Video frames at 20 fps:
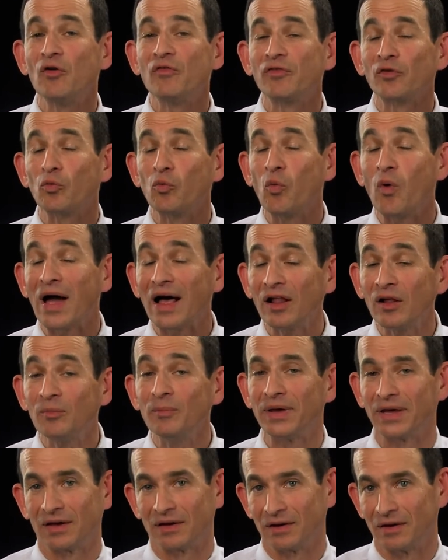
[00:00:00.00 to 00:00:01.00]

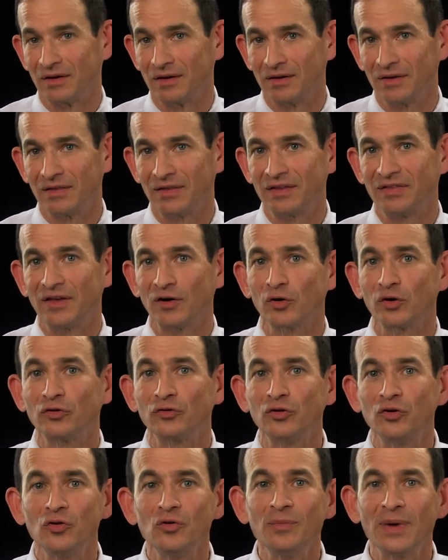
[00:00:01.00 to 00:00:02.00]
overwhelming that there are
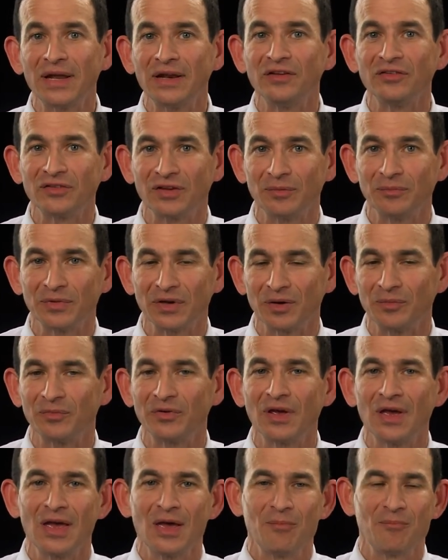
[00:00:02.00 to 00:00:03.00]
too many symptoms,